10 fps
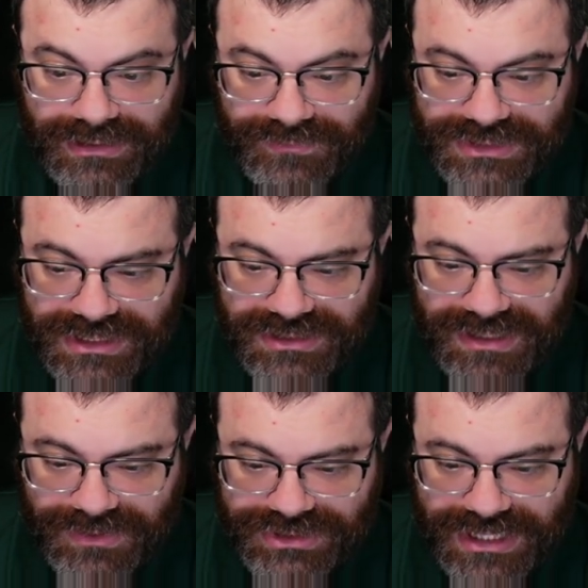We're just going to
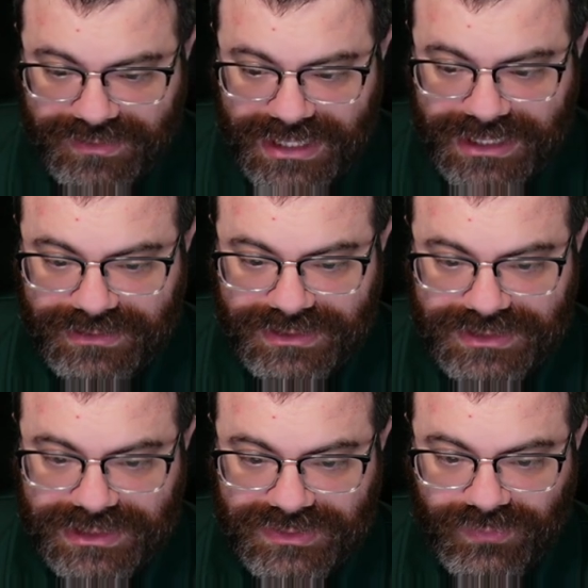double check that. This
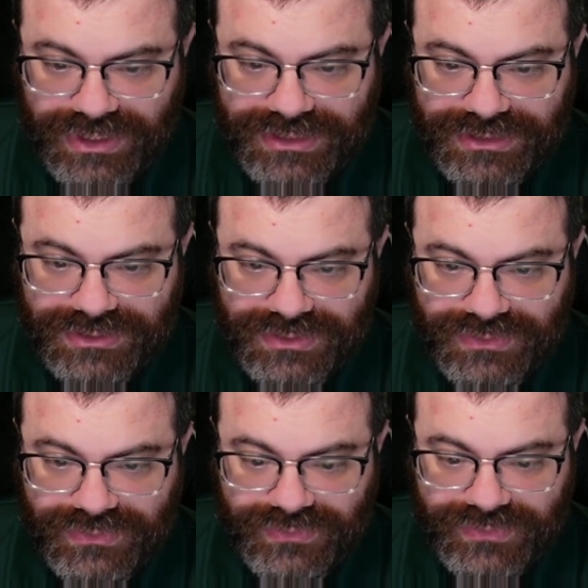sees one,
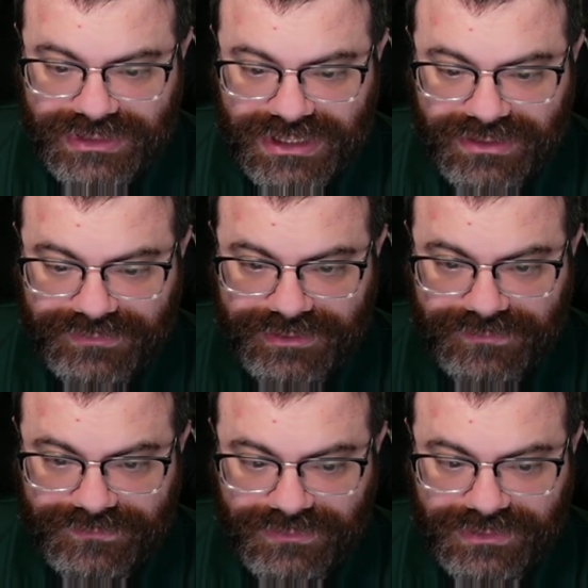two, not three or
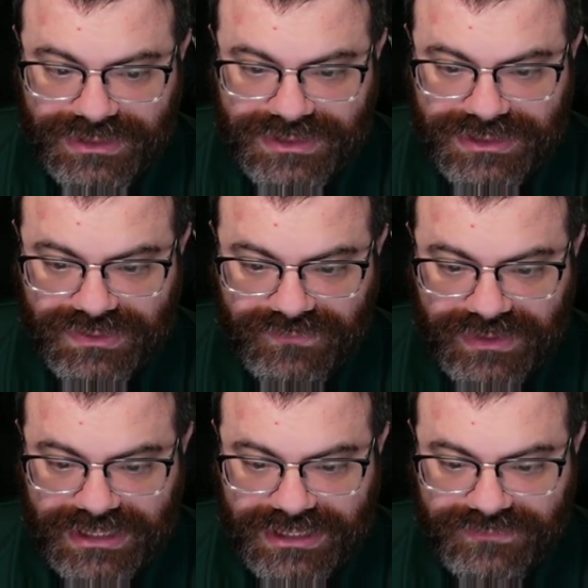four. It sees
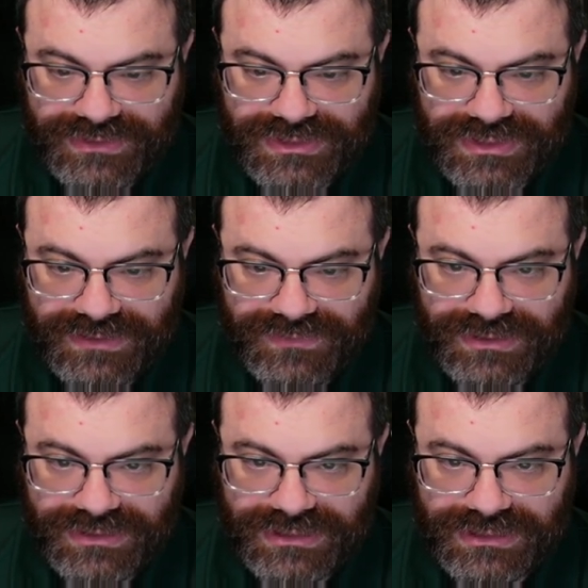five,
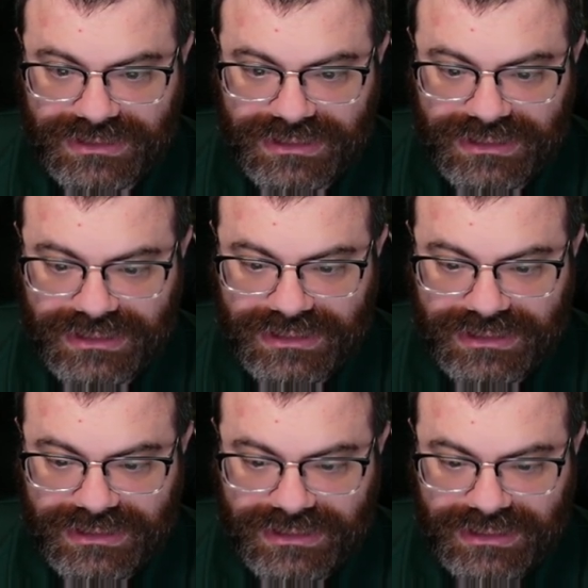seven,
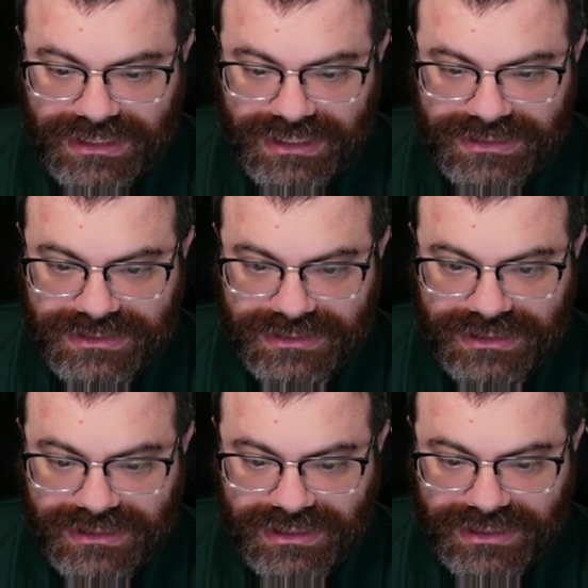eight,
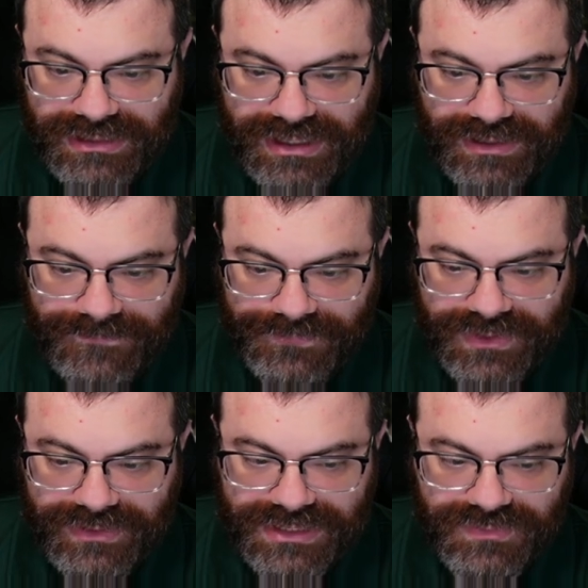and nine. Yeah.
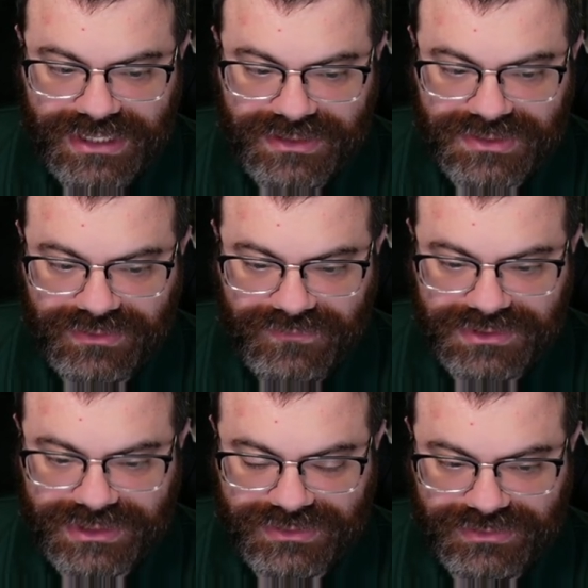Okay, so we get this three, four,
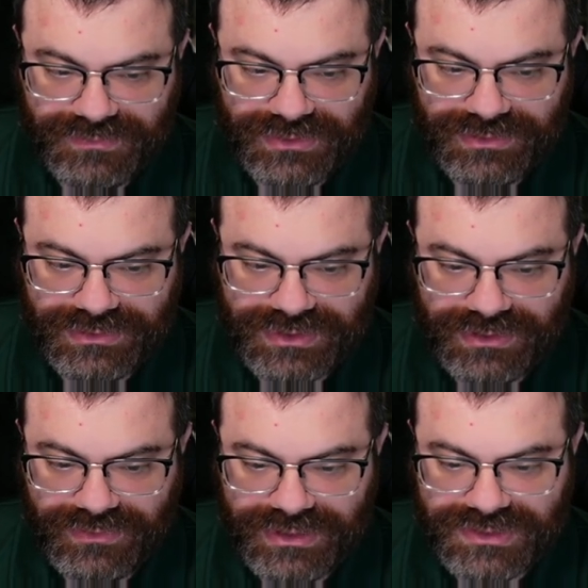six triple.
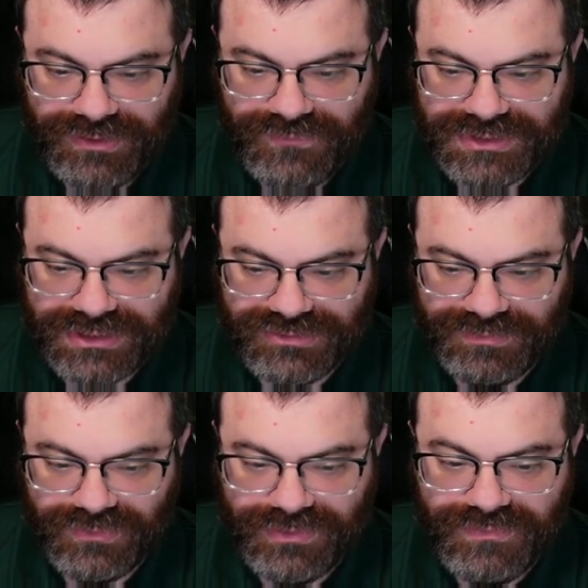So this three, four, six
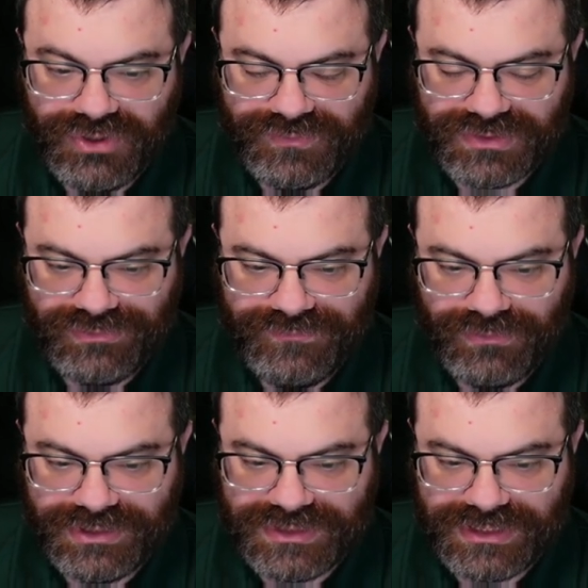triple removes three,
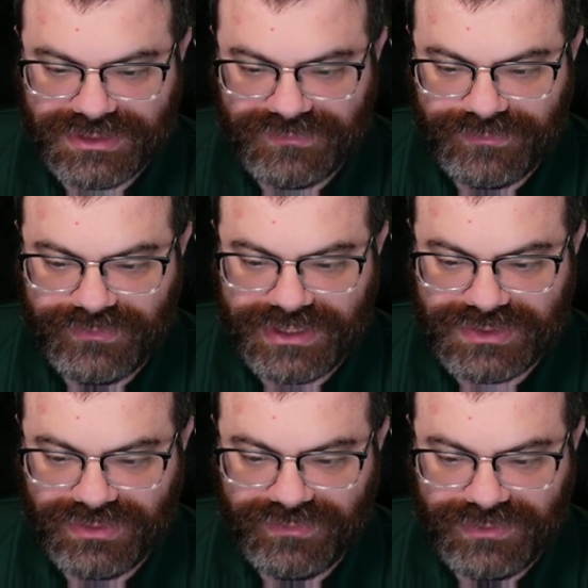four, and six from the
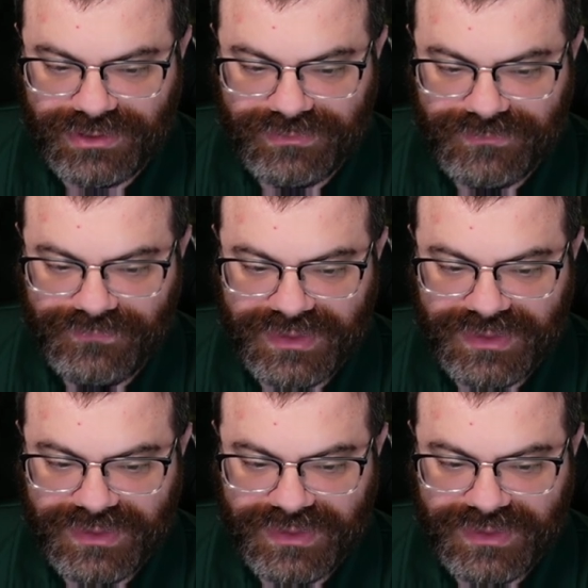rest of the row.